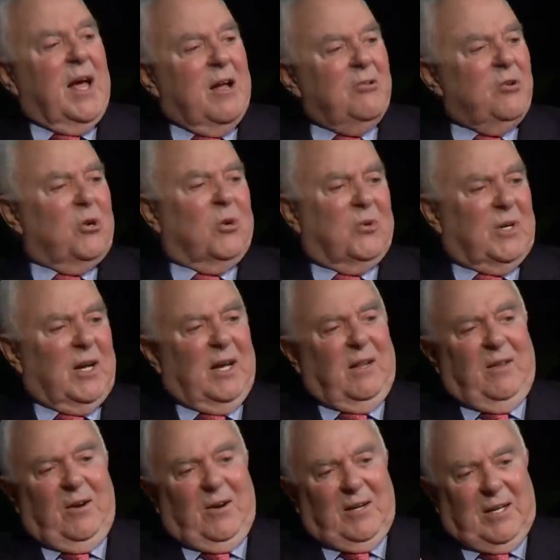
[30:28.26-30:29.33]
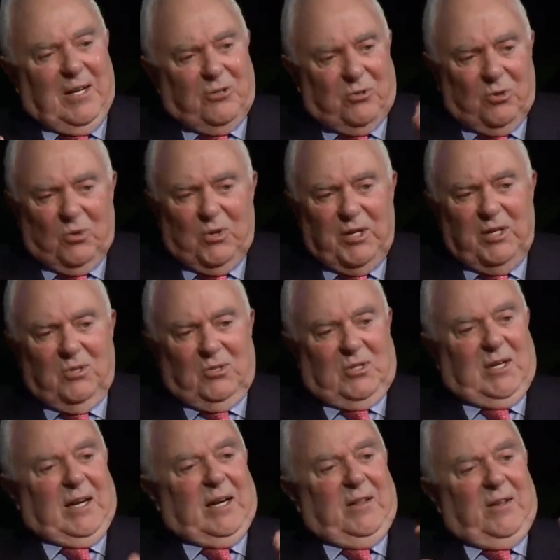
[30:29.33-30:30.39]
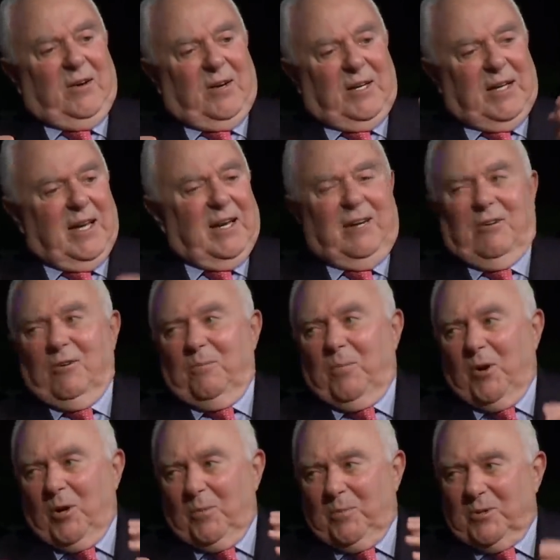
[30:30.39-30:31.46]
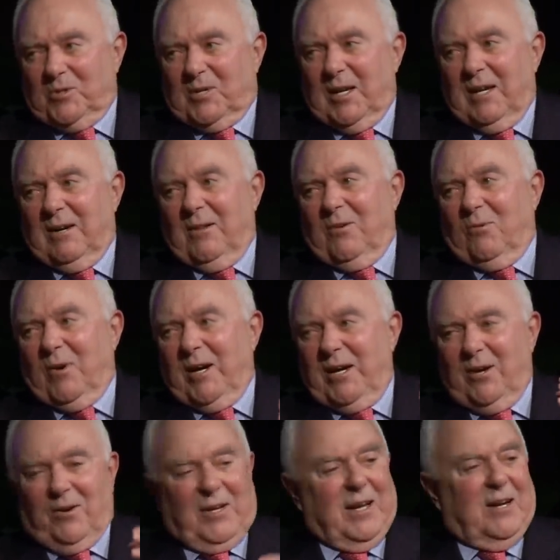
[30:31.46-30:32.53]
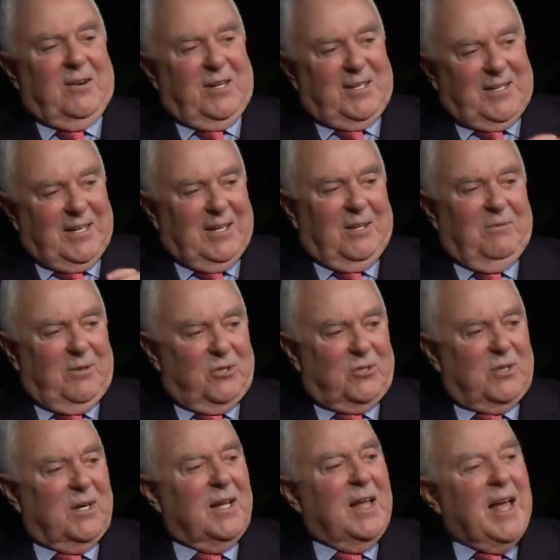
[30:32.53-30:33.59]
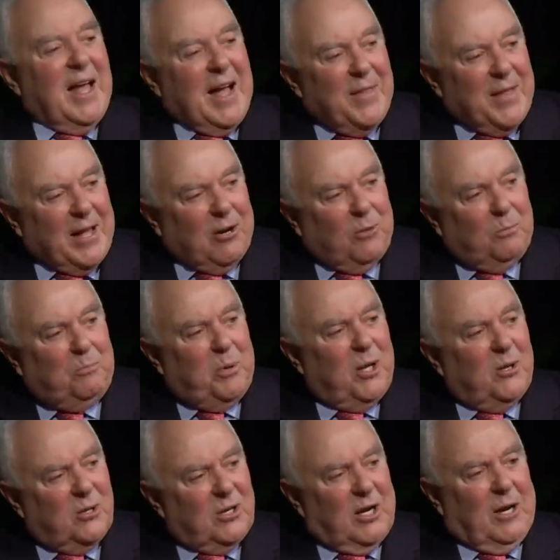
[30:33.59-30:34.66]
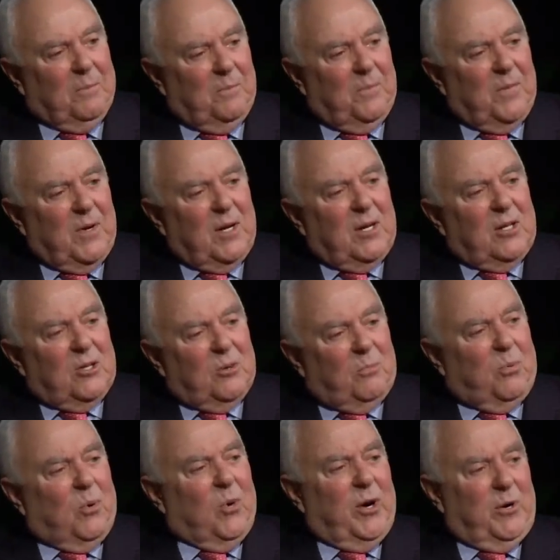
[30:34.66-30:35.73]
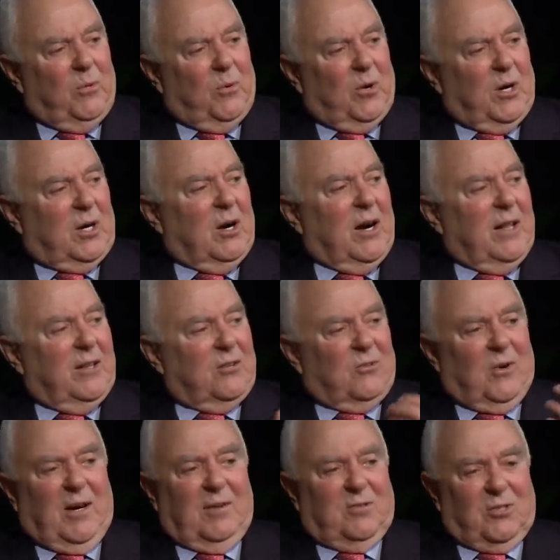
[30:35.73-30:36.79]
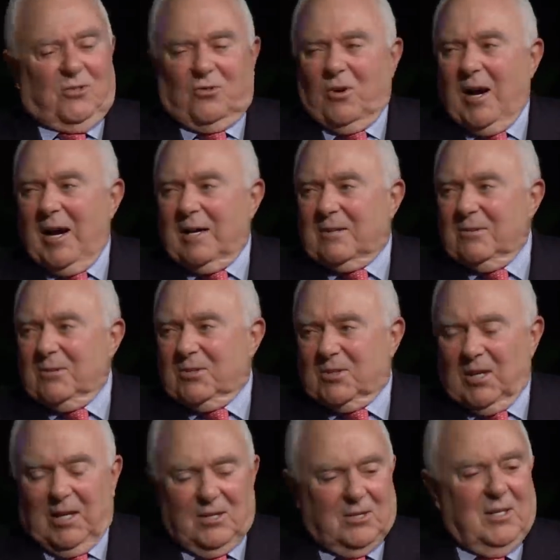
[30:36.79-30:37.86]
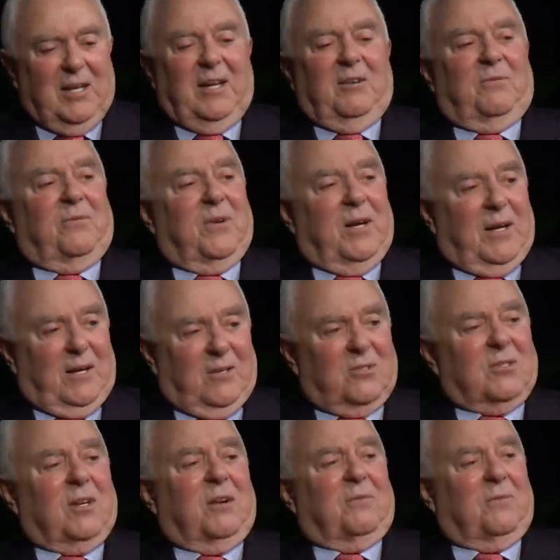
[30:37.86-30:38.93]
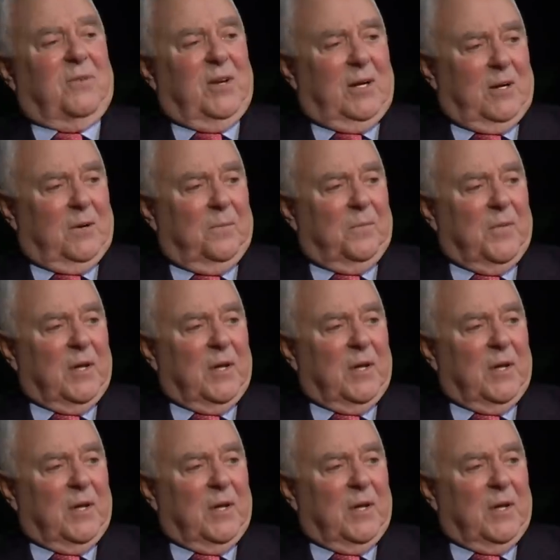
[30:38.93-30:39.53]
And you go down there and get your leaders down there and get it in the pulpits, get it on the radio, get it on television. And that'll build up the point where a guy that drives a tractor says it ain't fair, it's not fair.